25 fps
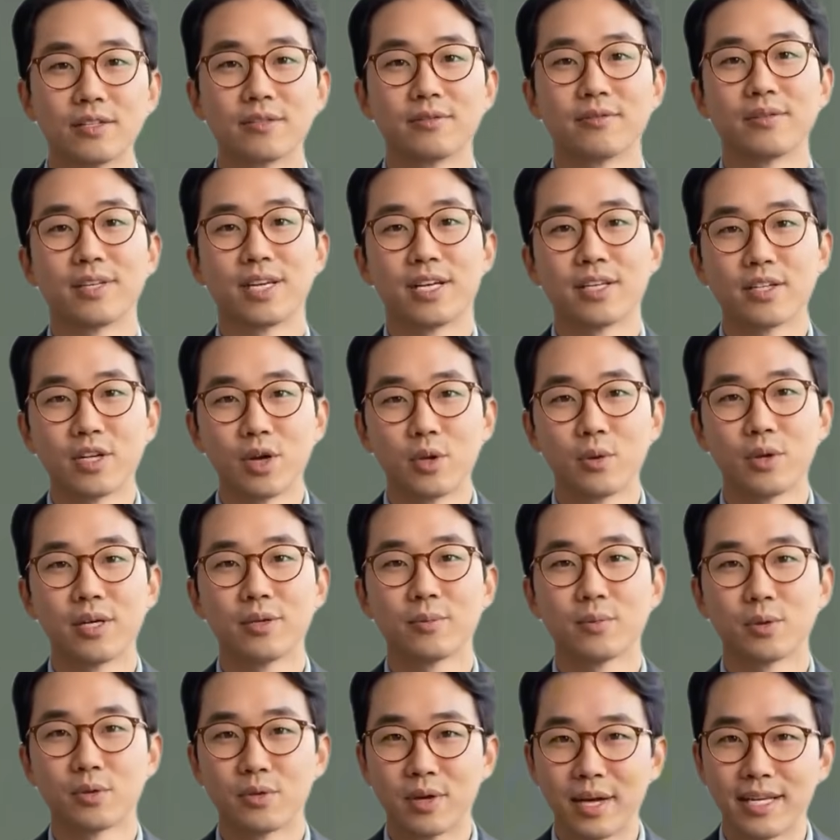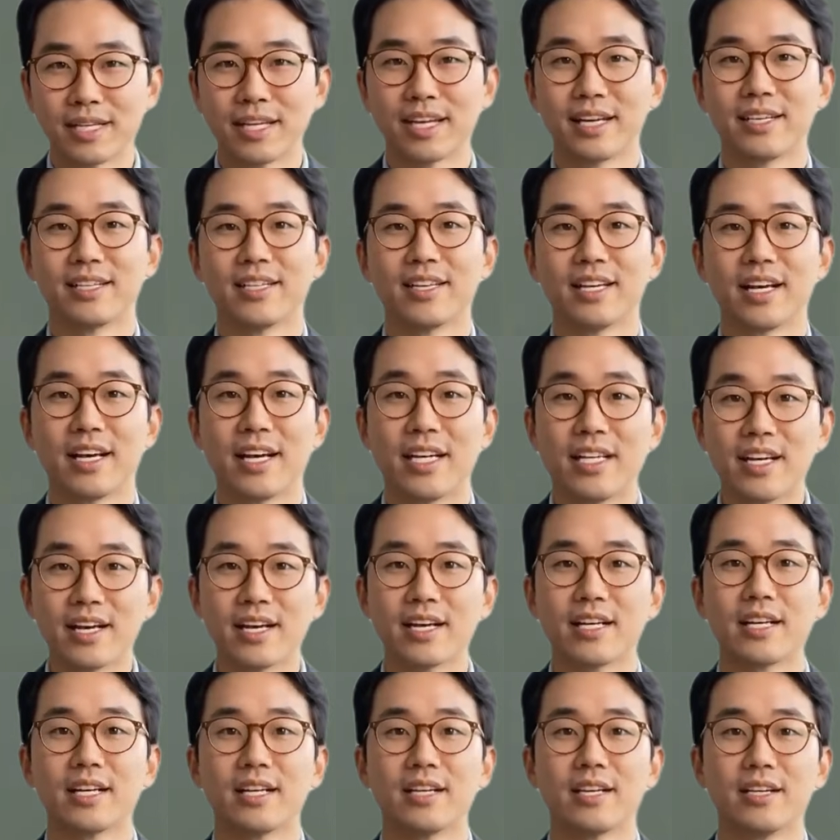and detonated. A Javelin
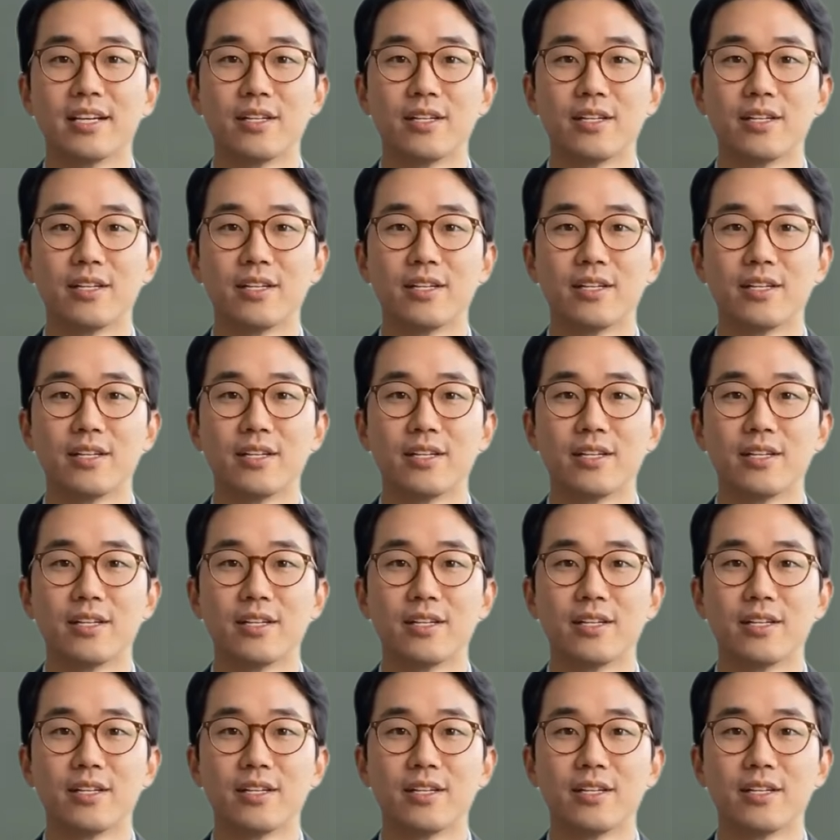missile